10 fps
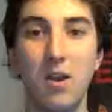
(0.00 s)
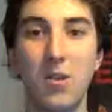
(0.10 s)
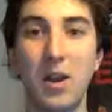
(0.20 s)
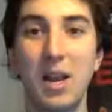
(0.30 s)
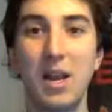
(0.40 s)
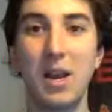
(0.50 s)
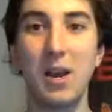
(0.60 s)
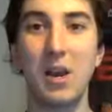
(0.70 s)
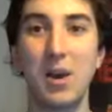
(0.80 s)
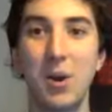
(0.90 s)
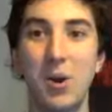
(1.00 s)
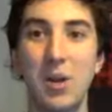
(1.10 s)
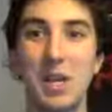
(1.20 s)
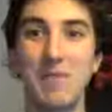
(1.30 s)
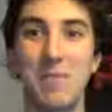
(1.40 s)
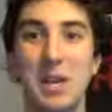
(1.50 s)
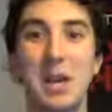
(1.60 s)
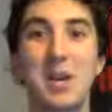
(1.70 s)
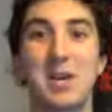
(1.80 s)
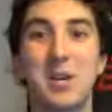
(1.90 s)
3, even
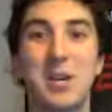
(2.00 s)
bigger.